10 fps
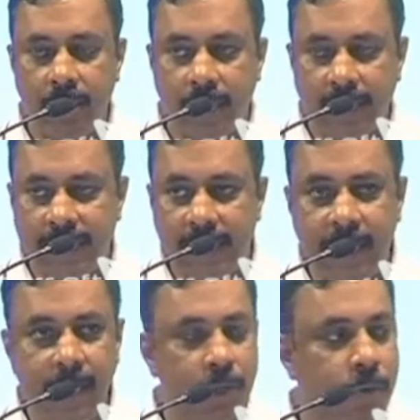A
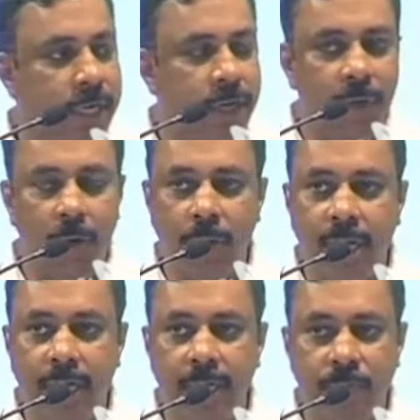second Q that we look
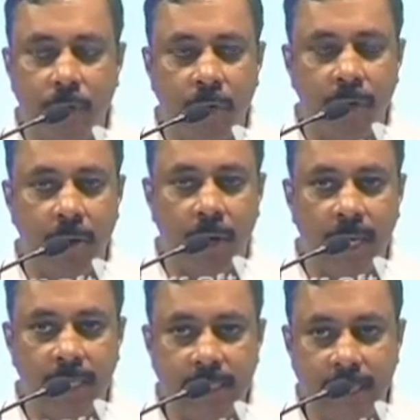at is what we call
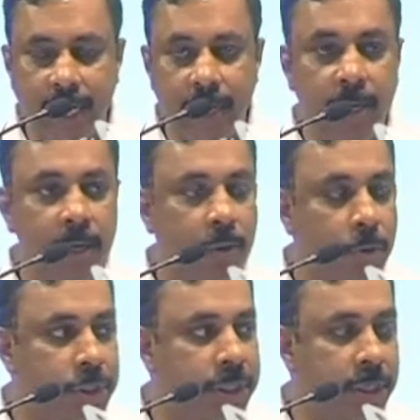as technical
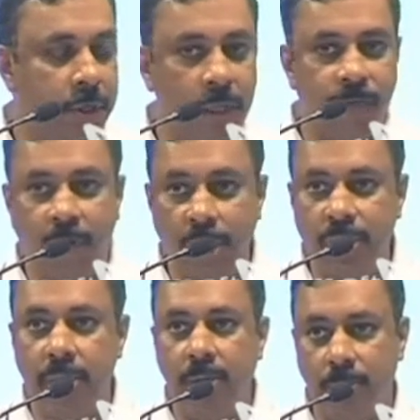quotient or the
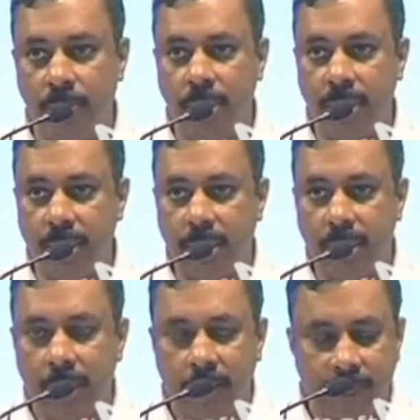functional quotient,
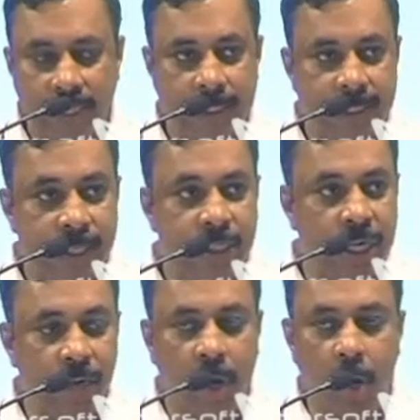which is
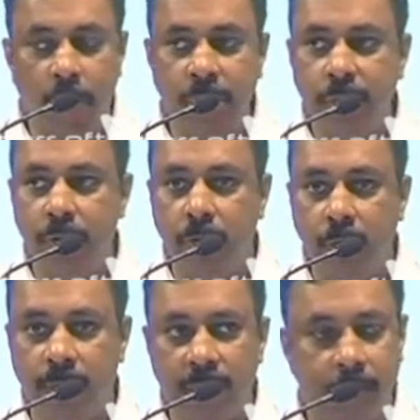essentially how much do you know
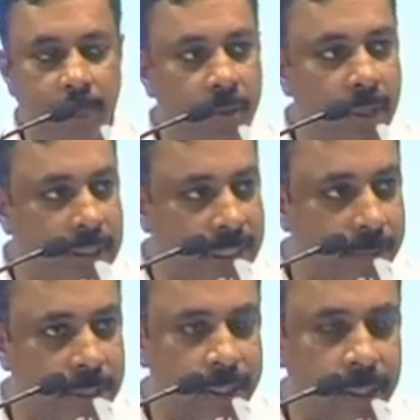of that particular
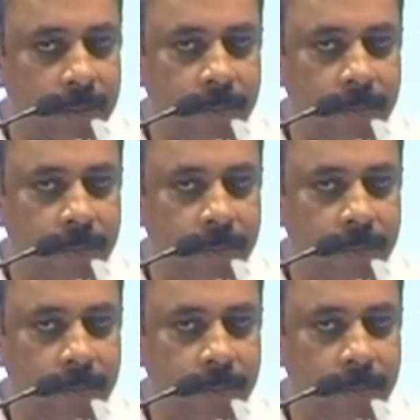subject.